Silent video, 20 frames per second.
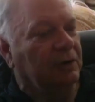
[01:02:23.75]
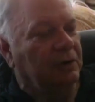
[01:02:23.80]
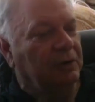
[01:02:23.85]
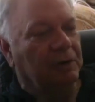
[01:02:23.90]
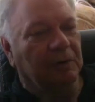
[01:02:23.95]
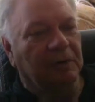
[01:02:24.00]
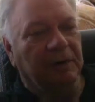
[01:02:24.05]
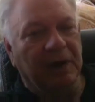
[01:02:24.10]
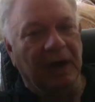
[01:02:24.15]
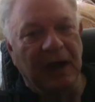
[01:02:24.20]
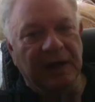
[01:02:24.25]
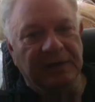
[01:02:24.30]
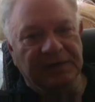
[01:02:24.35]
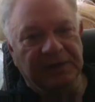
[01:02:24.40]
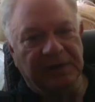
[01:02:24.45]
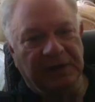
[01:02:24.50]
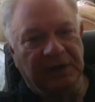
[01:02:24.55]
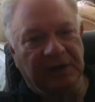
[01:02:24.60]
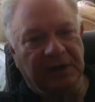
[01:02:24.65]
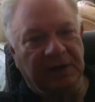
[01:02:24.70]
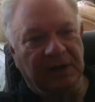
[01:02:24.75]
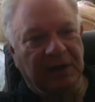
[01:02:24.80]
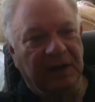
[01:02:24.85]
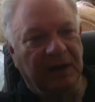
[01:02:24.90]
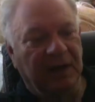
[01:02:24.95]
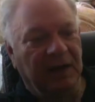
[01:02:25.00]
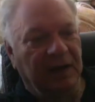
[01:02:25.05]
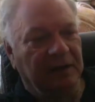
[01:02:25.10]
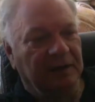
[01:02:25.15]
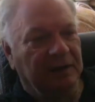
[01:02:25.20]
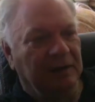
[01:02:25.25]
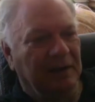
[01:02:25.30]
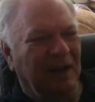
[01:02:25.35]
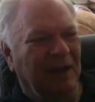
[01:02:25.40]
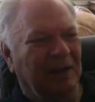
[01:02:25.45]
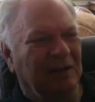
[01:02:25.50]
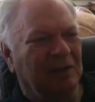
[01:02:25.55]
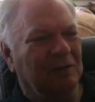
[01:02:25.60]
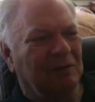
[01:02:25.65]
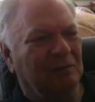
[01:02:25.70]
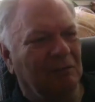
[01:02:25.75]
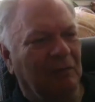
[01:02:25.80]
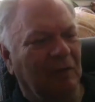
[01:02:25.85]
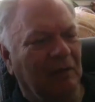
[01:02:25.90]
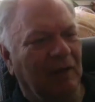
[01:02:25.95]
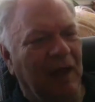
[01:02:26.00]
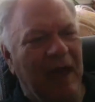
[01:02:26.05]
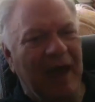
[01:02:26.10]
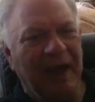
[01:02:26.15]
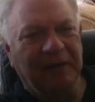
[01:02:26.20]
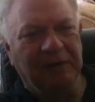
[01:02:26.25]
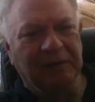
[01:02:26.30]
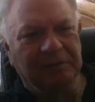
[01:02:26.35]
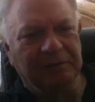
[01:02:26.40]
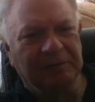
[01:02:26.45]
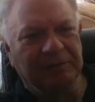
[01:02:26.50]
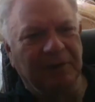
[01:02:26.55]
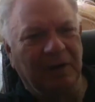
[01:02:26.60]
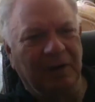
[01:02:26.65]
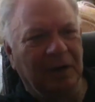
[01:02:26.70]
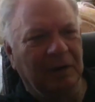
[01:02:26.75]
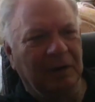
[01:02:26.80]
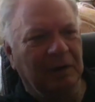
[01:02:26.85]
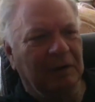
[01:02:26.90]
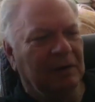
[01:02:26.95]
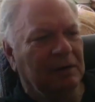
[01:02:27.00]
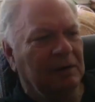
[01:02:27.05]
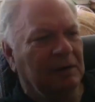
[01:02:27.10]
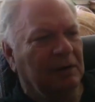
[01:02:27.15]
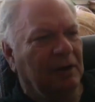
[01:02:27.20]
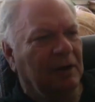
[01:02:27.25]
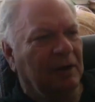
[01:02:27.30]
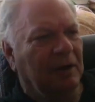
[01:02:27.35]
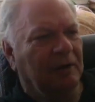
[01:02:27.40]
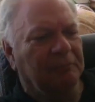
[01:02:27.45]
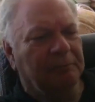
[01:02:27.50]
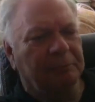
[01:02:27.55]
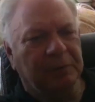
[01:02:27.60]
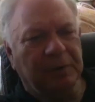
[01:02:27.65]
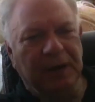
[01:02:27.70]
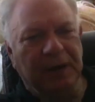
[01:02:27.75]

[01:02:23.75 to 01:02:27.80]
curiosity and and lack of uh, of